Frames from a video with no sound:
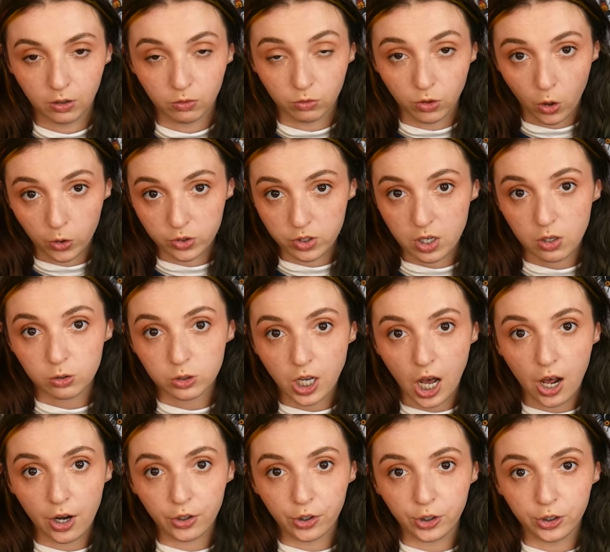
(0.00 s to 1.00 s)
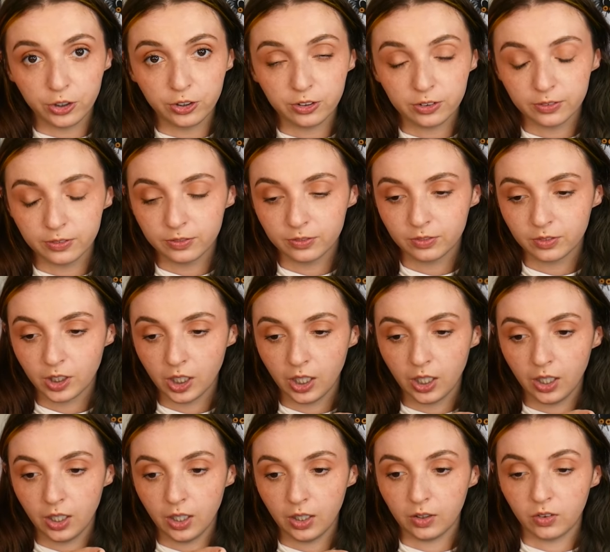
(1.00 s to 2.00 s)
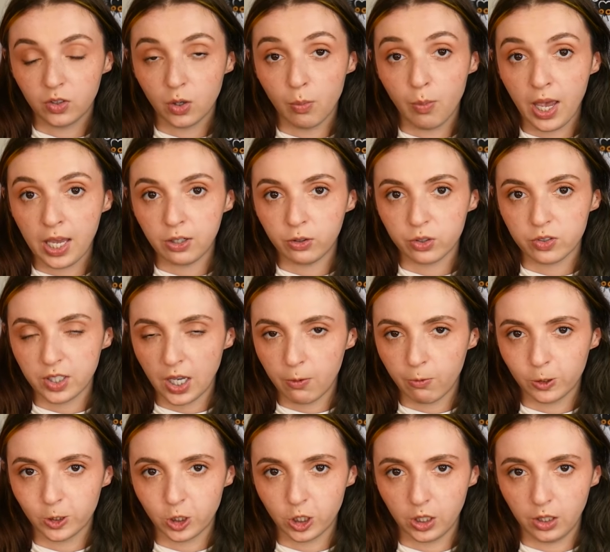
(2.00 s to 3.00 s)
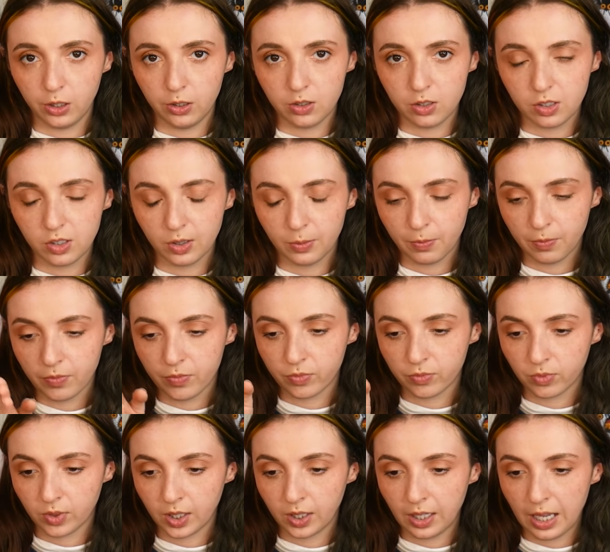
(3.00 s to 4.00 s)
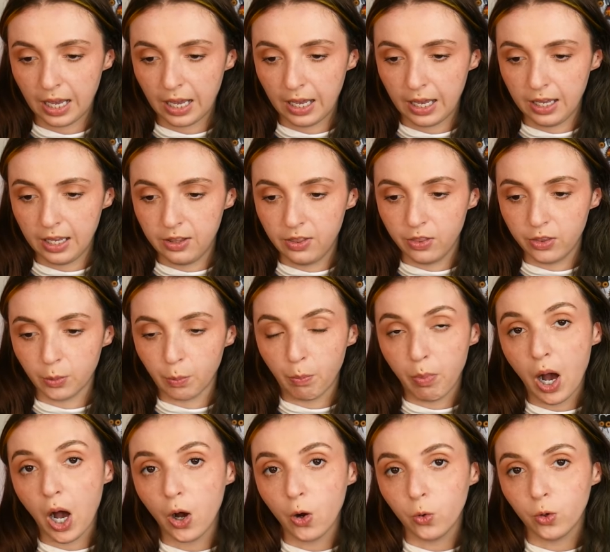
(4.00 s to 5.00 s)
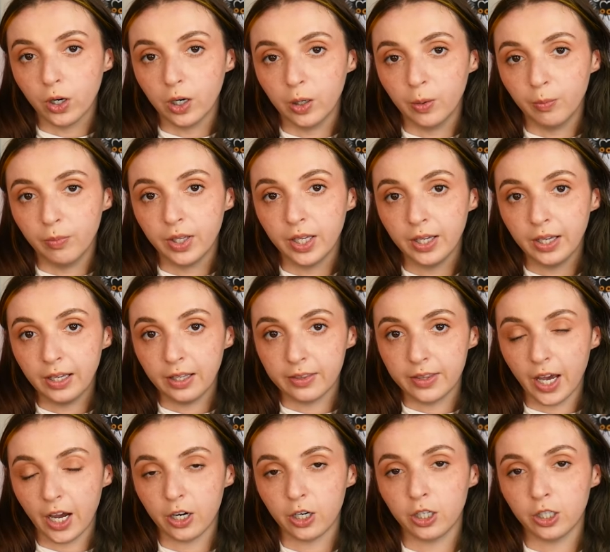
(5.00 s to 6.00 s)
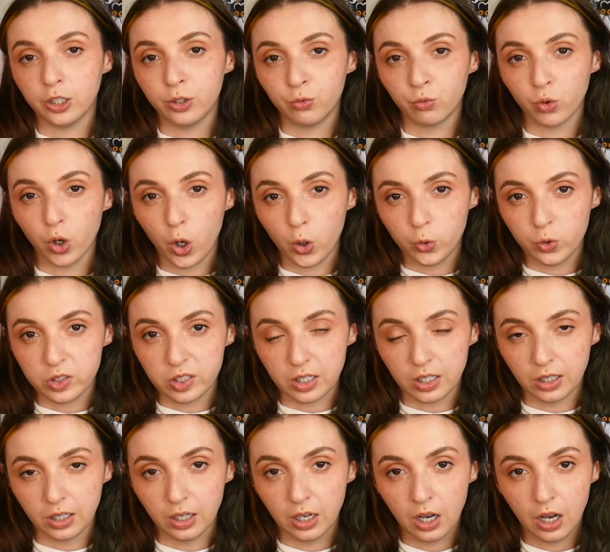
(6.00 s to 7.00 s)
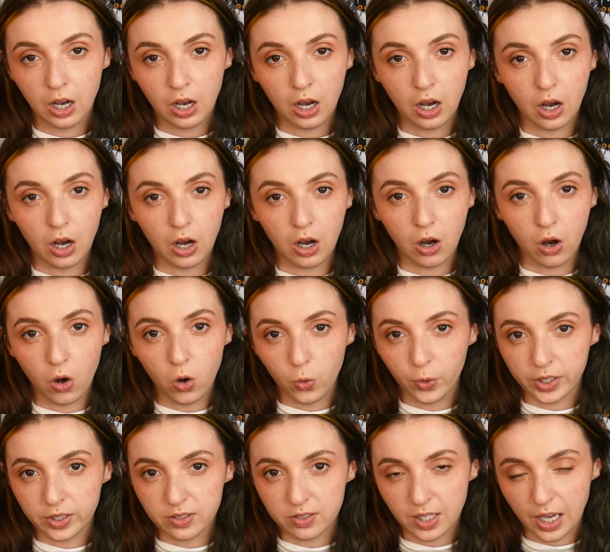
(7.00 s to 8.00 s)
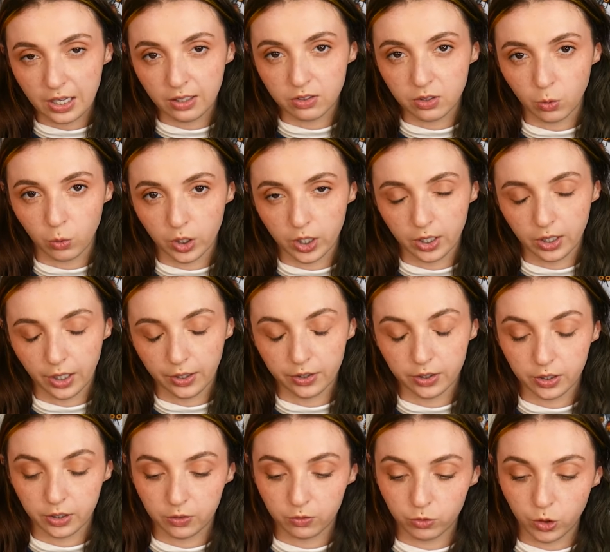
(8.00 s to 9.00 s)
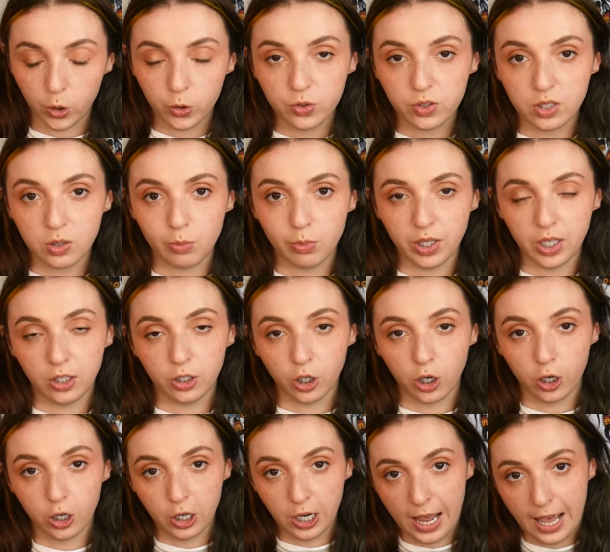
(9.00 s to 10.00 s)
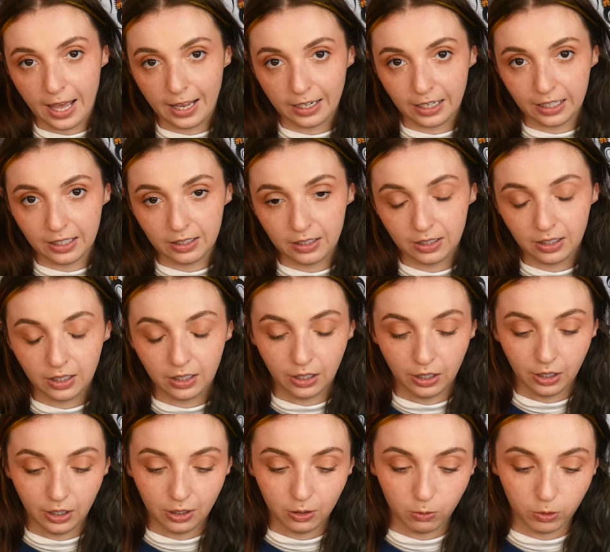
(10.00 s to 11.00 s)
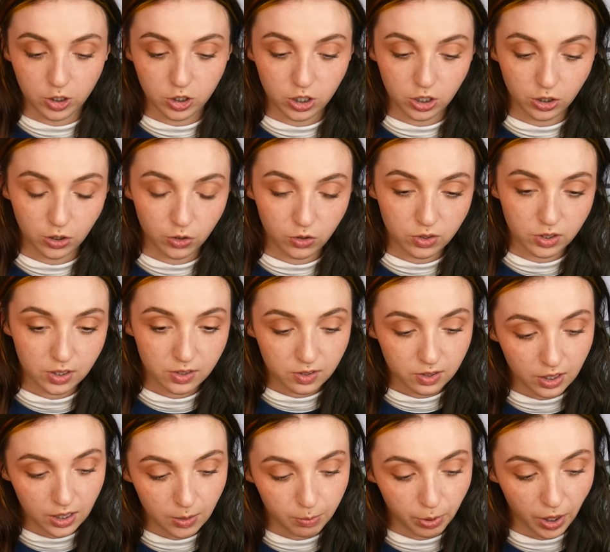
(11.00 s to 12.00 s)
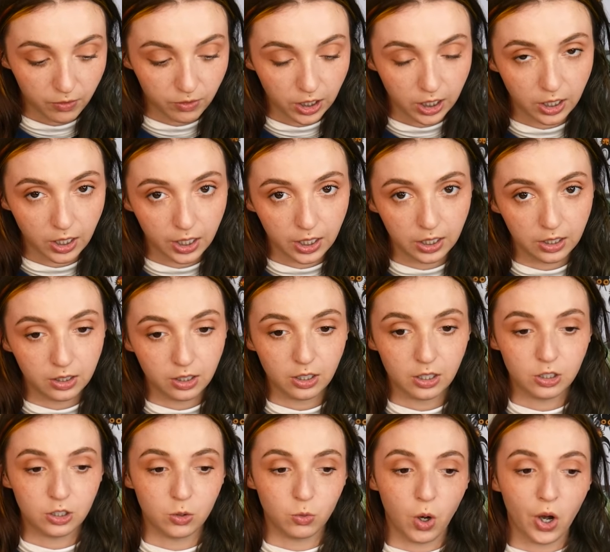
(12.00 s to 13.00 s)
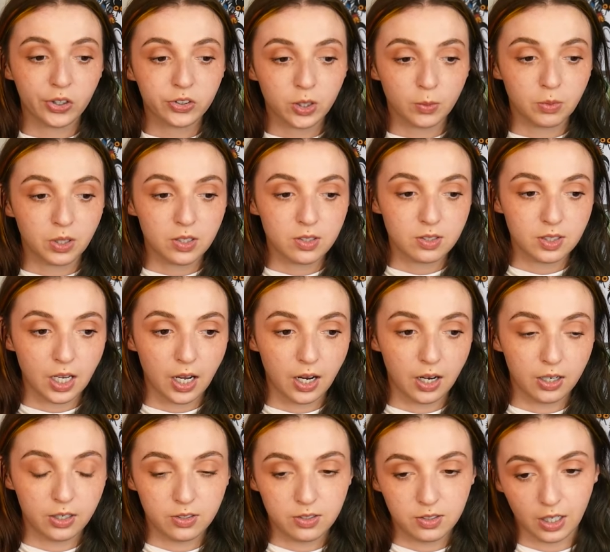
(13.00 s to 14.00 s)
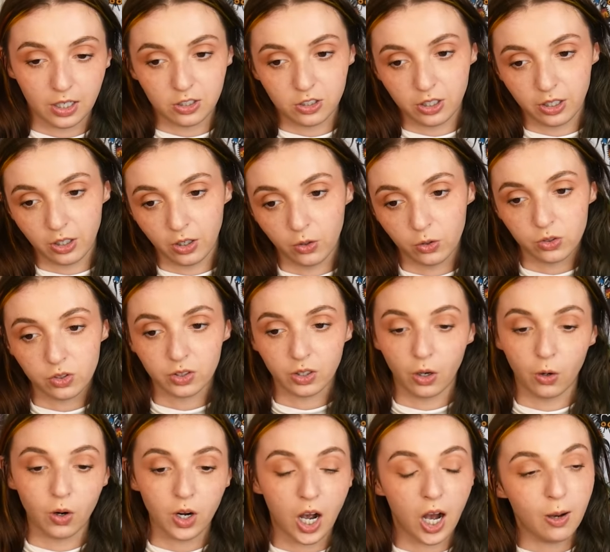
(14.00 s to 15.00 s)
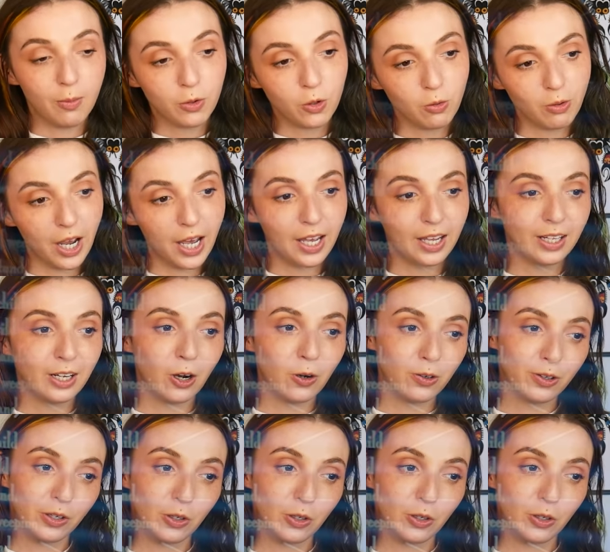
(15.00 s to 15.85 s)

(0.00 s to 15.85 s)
Rosie O'Donnell, tomato sandwiches, and the poem that her and Rosie always say to one another, Rosie being her nanny, when she goes to sleep every night, she walks up the stairs and she goes, "Oh, come away, oh